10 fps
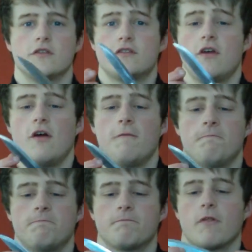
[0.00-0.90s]
So
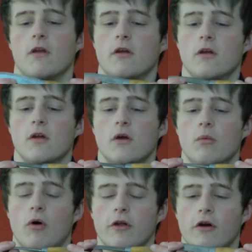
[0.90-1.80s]

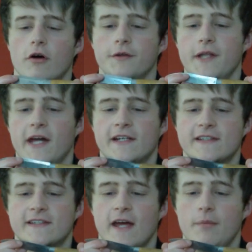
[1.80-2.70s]
what your
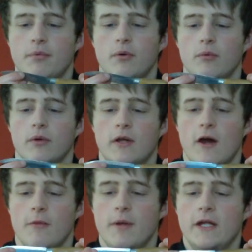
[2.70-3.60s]
next step would
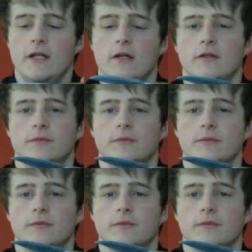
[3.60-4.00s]
now be